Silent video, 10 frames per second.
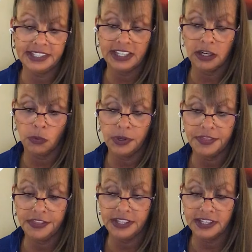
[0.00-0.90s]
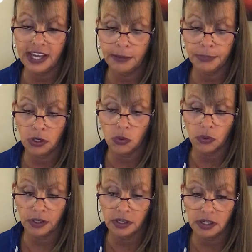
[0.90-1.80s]
here with the
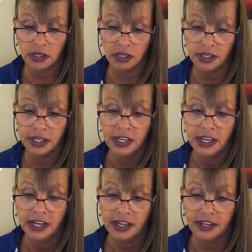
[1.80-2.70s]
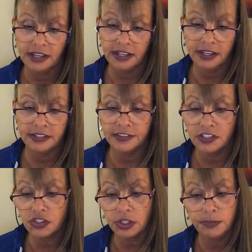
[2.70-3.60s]
Capricorn card.
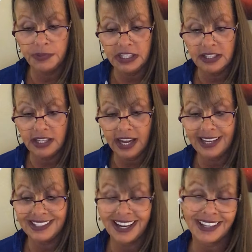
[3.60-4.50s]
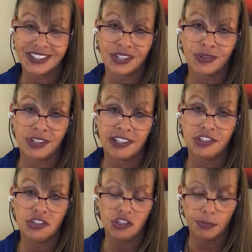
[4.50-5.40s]
This could be a toxic
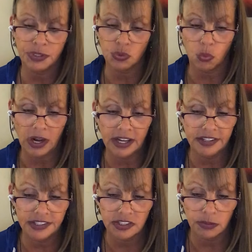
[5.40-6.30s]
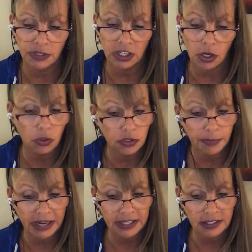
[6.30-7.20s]
relationship as well. This could be a
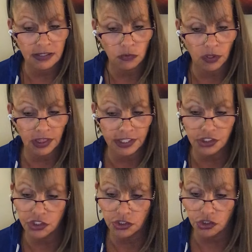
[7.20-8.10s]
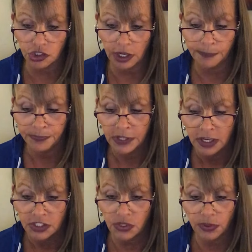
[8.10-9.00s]
codependent relationship.
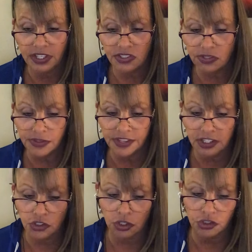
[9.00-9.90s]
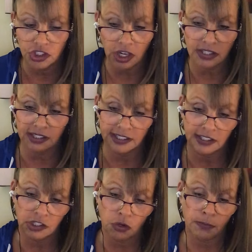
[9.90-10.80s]
So these are things you're juggling
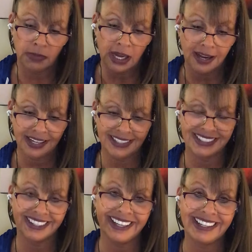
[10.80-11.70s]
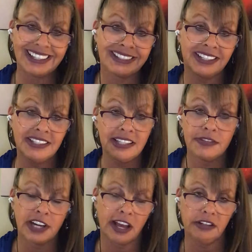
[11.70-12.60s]
in your mind. Like, is this
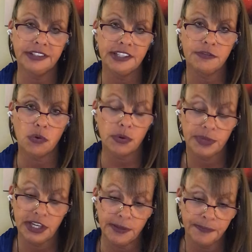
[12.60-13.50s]
even healthy for me?